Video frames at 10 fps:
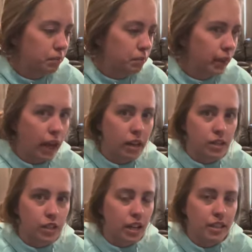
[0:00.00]
But yeah,
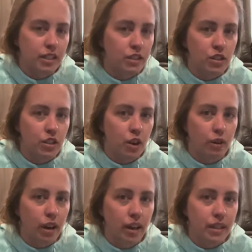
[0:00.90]
she hasn't
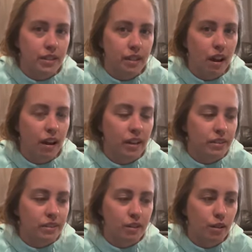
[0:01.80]
shown any
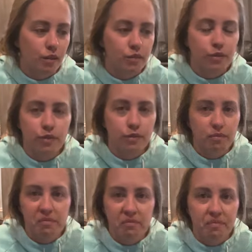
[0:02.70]
signs of
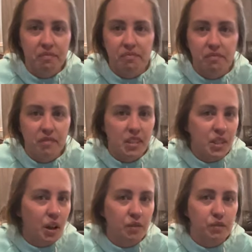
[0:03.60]

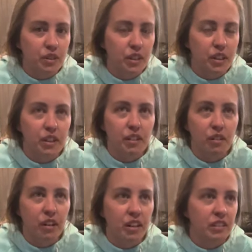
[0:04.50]
discomfort
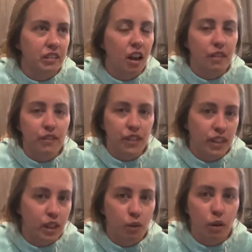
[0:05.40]
or not
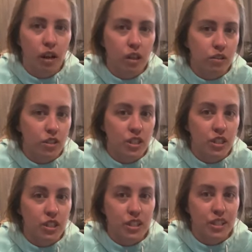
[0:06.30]
feeling well.
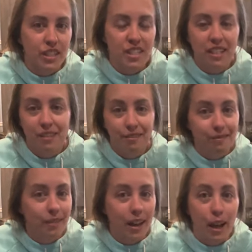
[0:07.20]
She's just
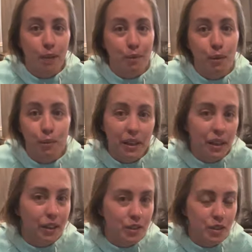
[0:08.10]
happy to be
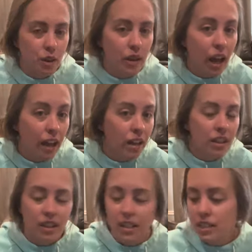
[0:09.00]
here. So yeah,
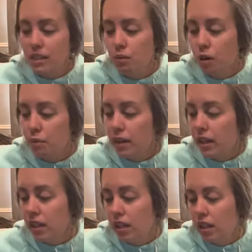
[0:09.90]
that's deworming.